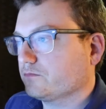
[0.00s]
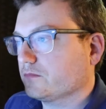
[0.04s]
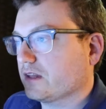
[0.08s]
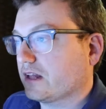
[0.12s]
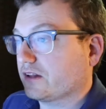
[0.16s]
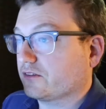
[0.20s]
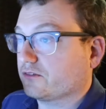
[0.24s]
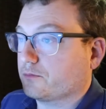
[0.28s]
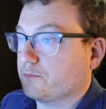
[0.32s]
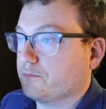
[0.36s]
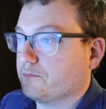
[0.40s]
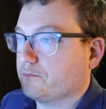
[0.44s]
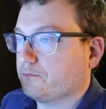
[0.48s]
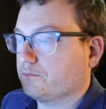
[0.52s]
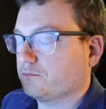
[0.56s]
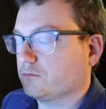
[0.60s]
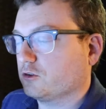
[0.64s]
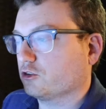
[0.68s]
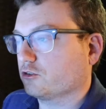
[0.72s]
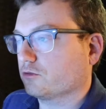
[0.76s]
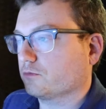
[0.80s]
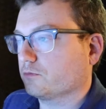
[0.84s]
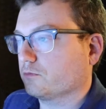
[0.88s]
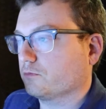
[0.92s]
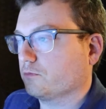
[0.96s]
That's
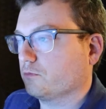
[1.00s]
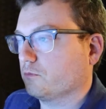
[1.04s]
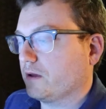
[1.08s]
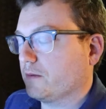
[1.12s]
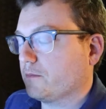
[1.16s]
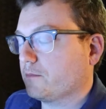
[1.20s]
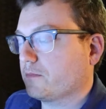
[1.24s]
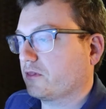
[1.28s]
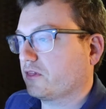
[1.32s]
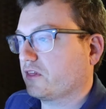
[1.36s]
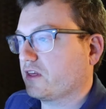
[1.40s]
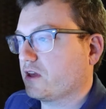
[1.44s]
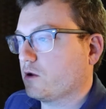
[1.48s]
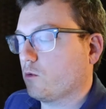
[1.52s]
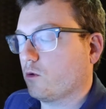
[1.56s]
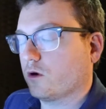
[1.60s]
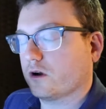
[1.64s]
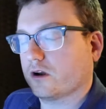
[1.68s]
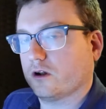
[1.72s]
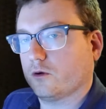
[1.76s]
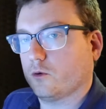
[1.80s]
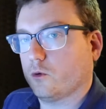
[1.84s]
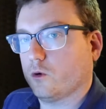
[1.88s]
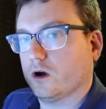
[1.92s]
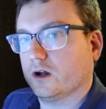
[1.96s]
just empathy
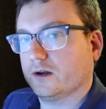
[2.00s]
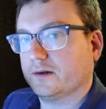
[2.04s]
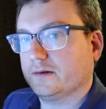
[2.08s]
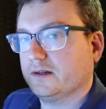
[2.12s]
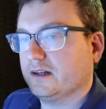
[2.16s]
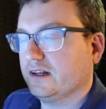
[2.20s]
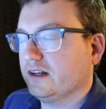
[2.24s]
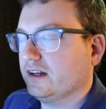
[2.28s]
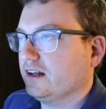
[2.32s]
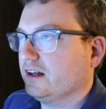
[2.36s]
101.